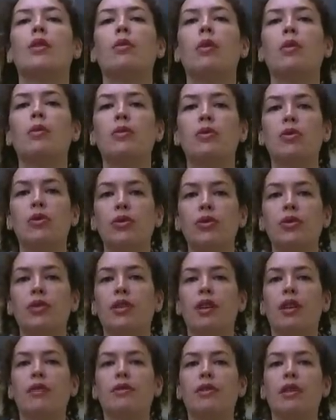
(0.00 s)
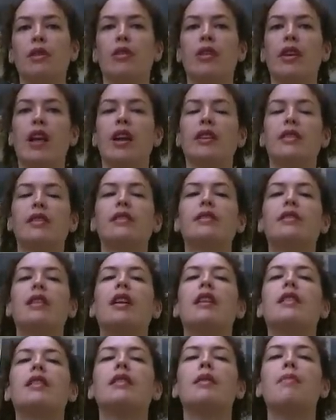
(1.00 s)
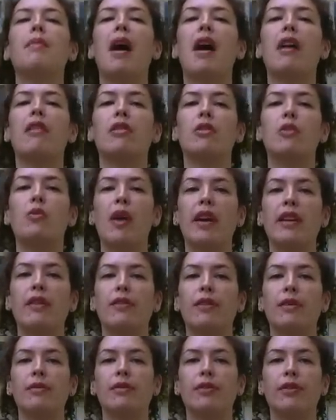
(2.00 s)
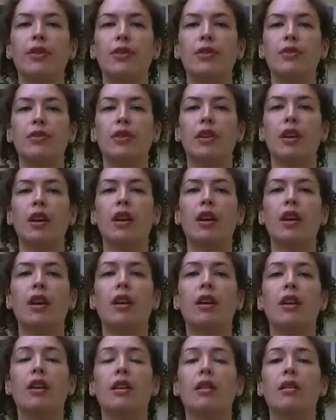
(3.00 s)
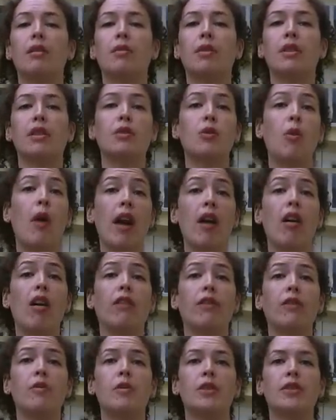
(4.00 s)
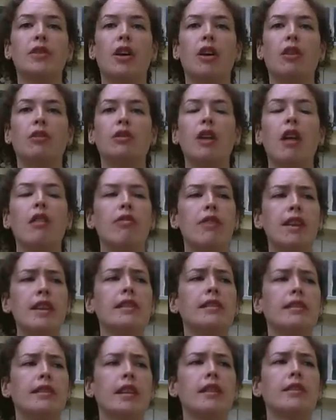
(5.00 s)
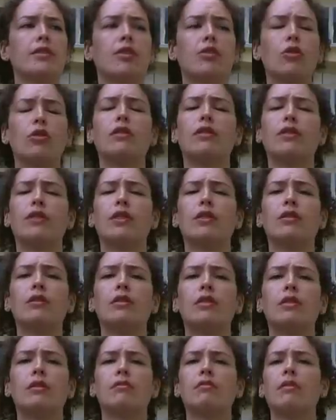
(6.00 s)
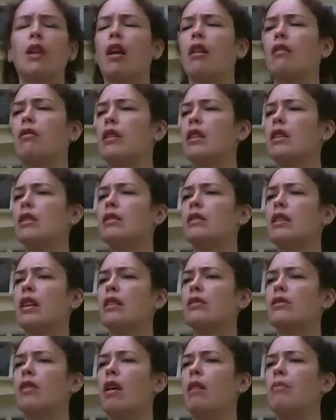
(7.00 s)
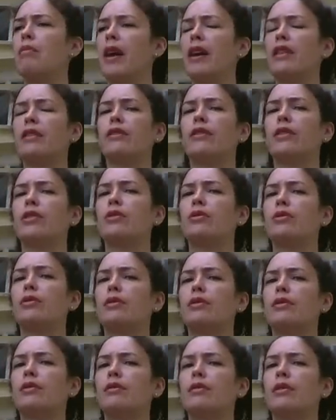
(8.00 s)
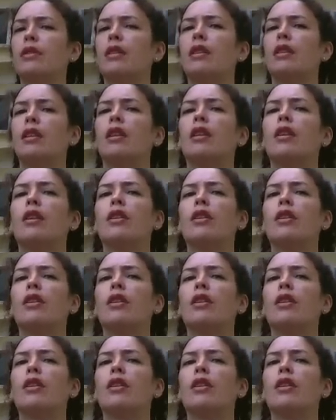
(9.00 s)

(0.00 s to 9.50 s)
So what we're also going to look at is taking the power away from food. Because quite often we're told these things are good foods and these things are bad foods.